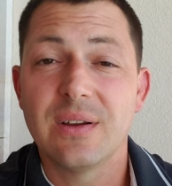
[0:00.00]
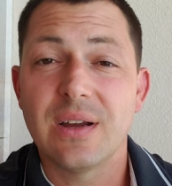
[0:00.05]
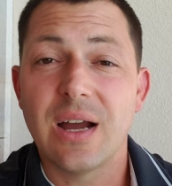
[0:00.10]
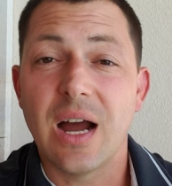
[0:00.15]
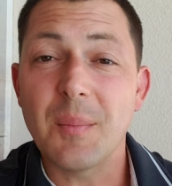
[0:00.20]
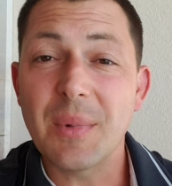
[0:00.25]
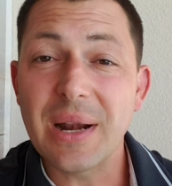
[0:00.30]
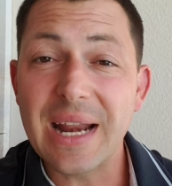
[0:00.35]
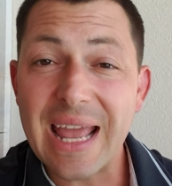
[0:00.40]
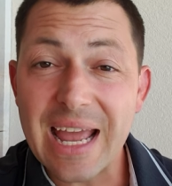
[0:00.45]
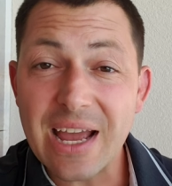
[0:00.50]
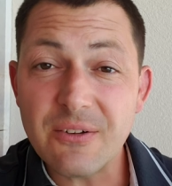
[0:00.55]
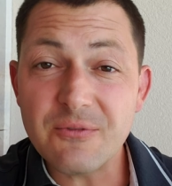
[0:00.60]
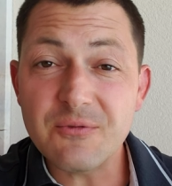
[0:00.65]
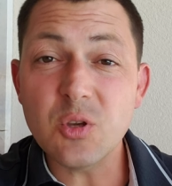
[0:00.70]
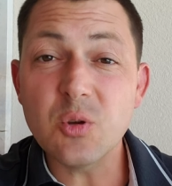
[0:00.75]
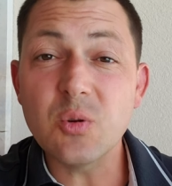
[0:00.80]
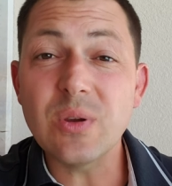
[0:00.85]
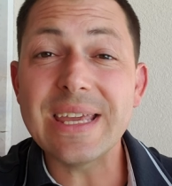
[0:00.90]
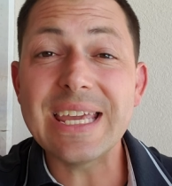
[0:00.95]
I'm going to have
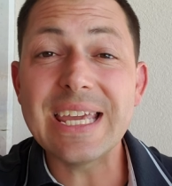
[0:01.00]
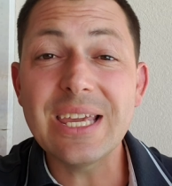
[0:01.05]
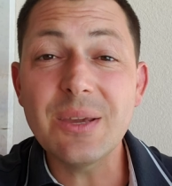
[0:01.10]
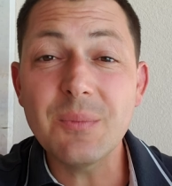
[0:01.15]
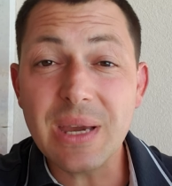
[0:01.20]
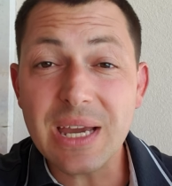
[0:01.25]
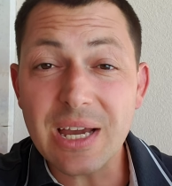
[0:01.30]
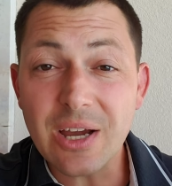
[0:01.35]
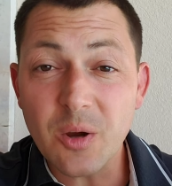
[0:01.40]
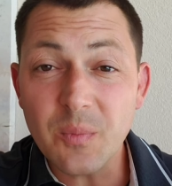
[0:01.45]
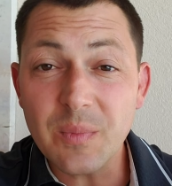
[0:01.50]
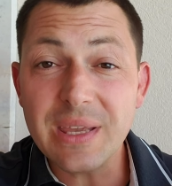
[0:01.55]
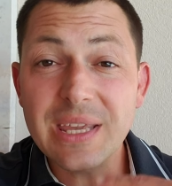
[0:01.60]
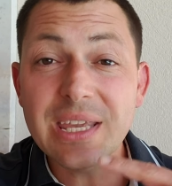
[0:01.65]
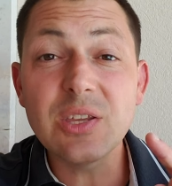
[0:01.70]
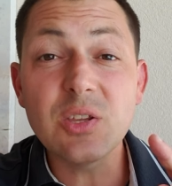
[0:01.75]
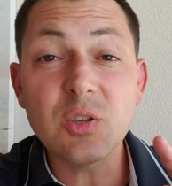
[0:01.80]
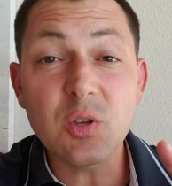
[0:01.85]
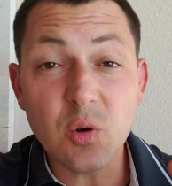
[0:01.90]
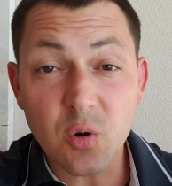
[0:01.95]
you email
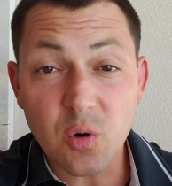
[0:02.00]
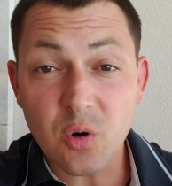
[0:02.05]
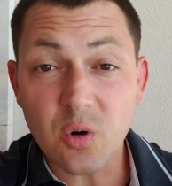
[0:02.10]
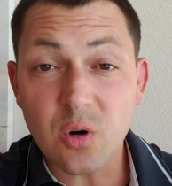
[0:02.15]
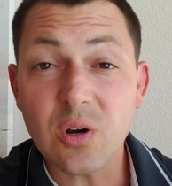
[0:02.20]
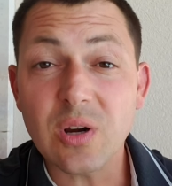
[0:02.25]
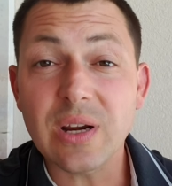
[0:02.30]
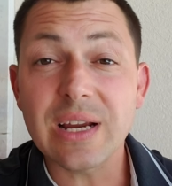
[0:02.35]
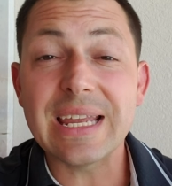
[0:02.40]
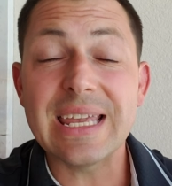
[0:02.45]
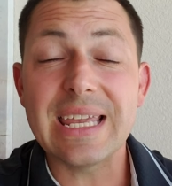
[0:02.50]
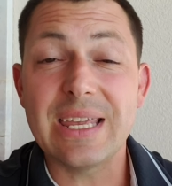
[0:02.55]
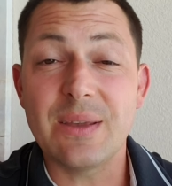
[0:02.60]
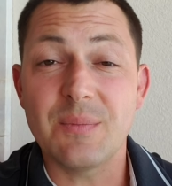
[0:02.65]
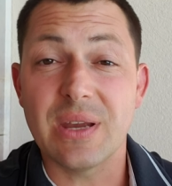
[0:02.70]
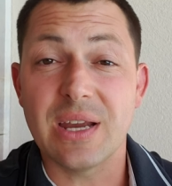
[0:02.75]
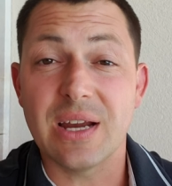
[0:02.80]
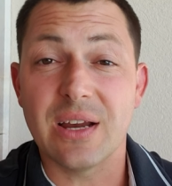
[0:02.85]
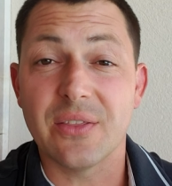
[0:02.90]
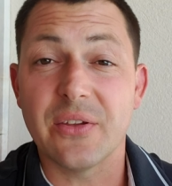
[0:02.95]
me your
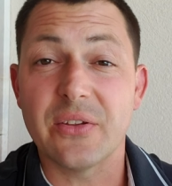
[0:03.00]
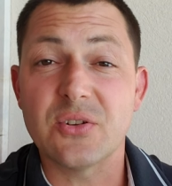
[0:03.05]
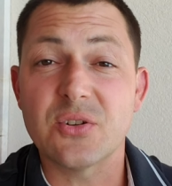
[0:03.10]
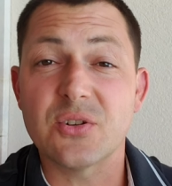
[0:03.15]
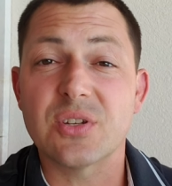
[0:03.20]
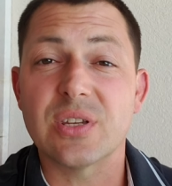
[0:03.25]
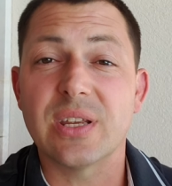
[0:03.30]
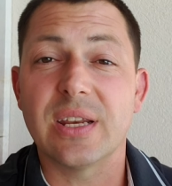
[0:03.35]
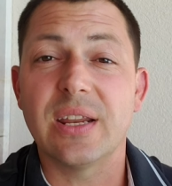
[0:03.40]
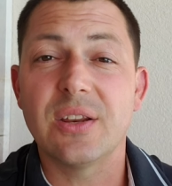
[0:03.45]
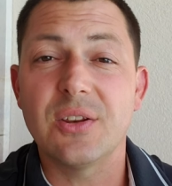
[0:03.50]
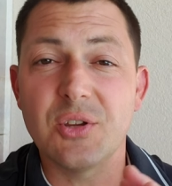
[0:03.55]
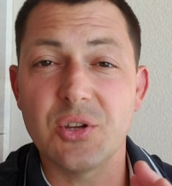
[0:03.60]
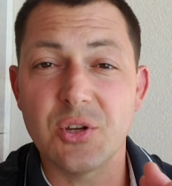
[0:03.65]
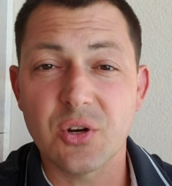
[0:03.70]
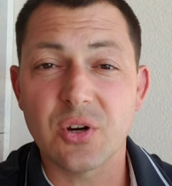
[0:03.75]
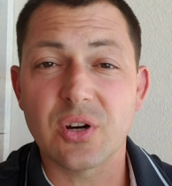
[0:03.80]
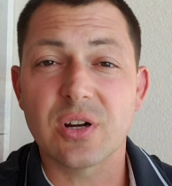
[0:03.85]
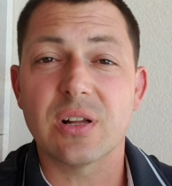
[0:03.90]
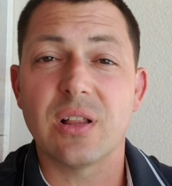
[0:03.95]
email that you're sending to
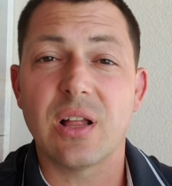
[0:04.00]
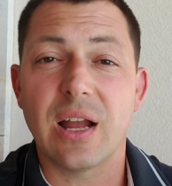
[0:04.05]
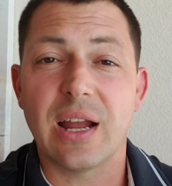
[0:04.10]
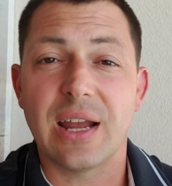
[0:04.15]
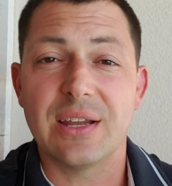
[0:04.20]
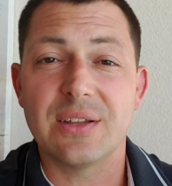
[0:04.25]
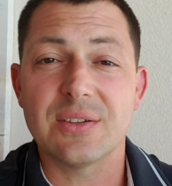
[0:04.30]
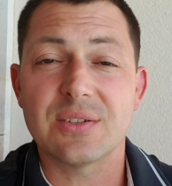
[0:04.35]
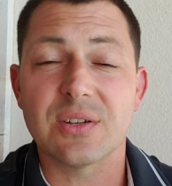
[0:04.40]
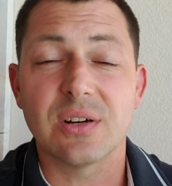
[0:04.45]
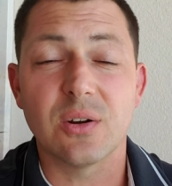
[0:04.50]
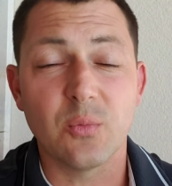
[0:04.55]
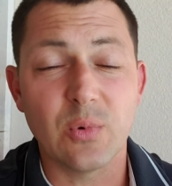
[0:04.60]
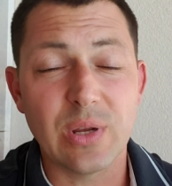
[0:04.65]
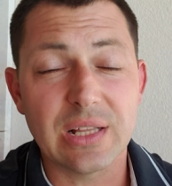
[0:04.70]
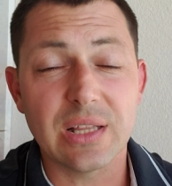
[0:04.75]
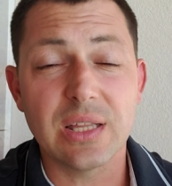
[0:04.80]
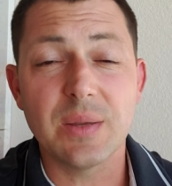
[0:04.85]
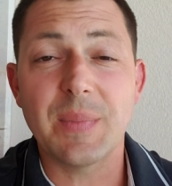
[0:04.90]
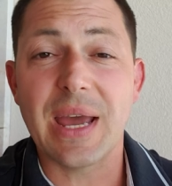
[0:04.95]
your clients on a
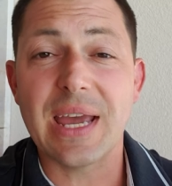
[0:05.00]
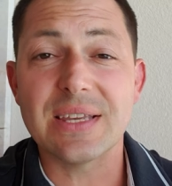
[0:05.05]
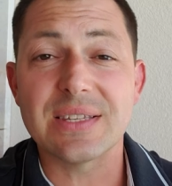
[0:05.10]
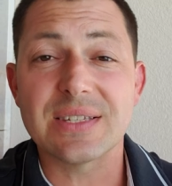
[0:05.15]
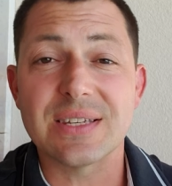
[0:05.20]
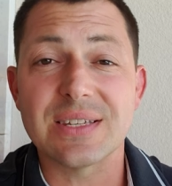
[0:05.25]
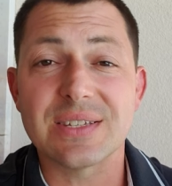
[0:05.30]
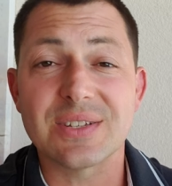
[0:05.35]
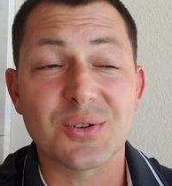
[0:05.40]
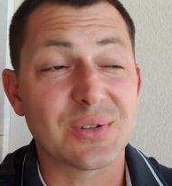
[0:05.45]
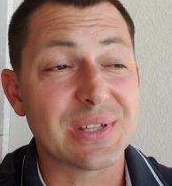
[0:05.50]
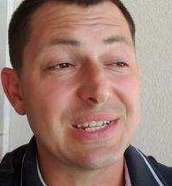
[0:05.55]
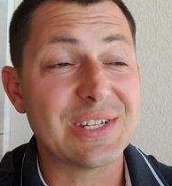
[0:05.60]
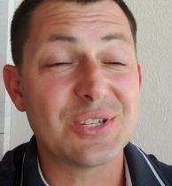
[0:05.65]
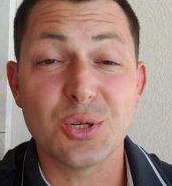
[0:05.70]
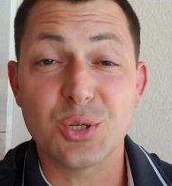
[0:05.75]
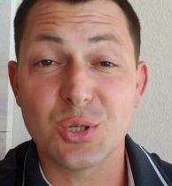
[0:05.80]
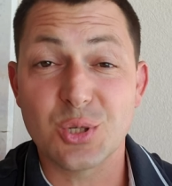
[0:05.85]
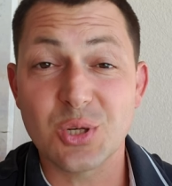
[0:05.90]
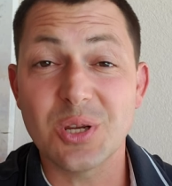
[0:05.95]
weekly basis, or at least
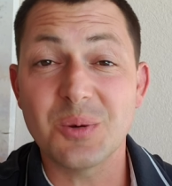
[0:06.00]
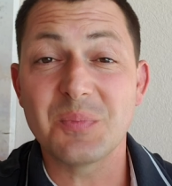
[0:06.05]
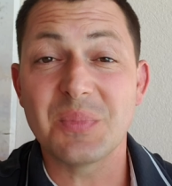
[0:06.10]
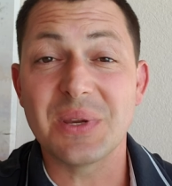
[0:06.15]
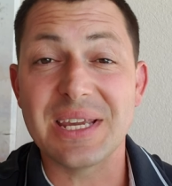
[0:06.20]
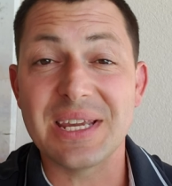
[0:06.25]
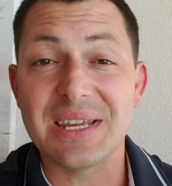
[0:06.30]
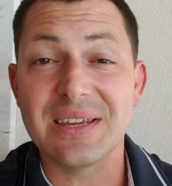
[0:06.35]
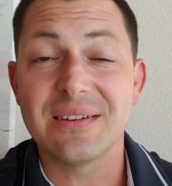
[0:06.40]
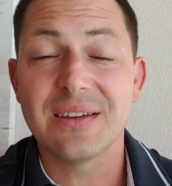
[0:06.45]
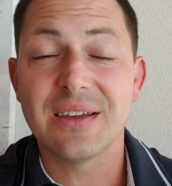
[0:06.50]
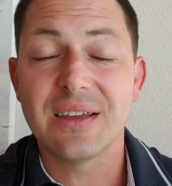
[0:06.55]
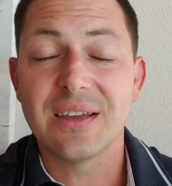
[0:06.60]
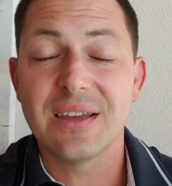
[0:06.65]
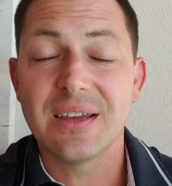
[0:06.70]
you should be,